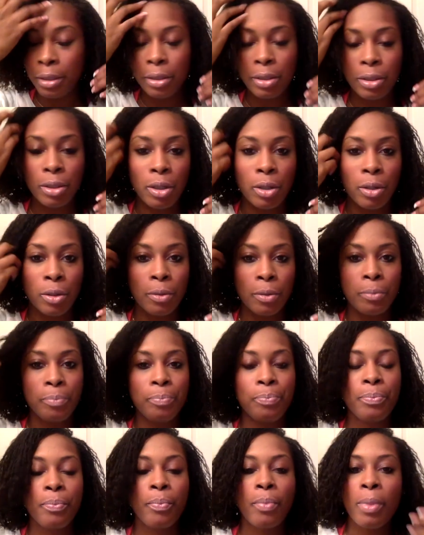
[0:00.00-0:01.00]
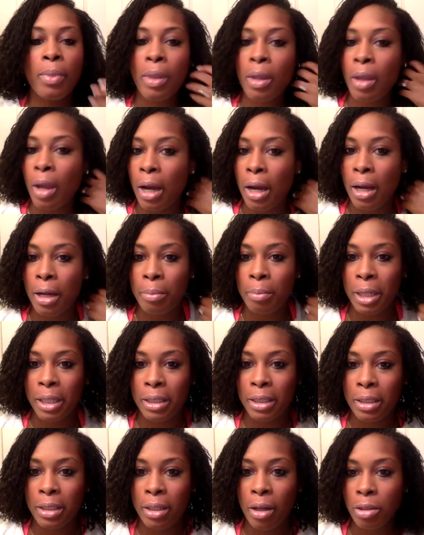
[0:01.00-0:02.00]
So I
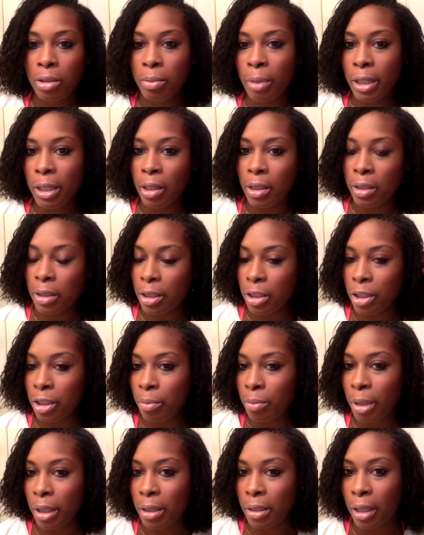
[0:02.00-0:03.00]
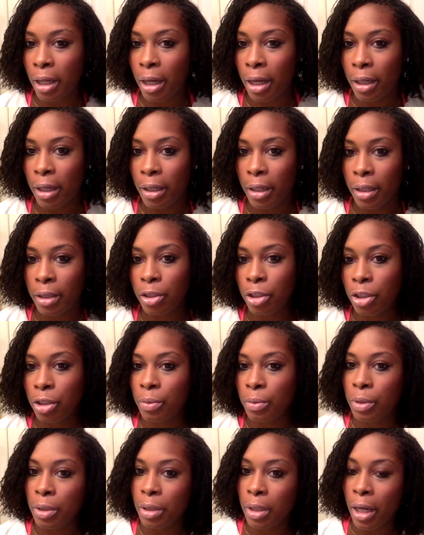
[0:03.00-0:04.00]
did talk to my loctician about that, and
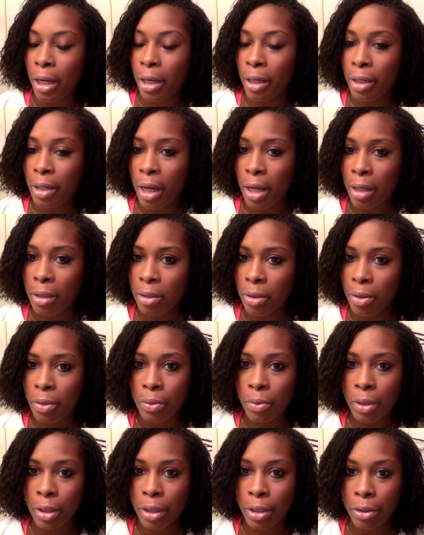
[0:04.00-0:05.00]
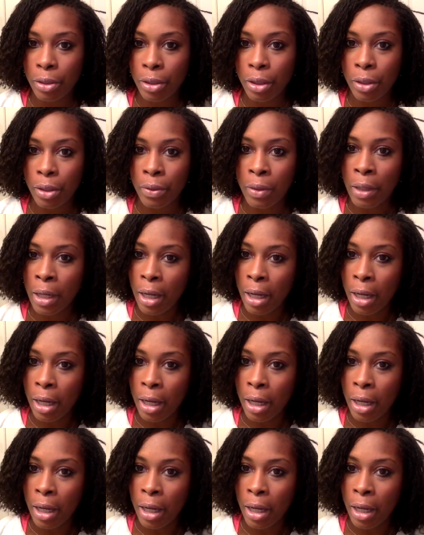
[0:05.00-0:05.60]
she was like, yeah, totally, you know,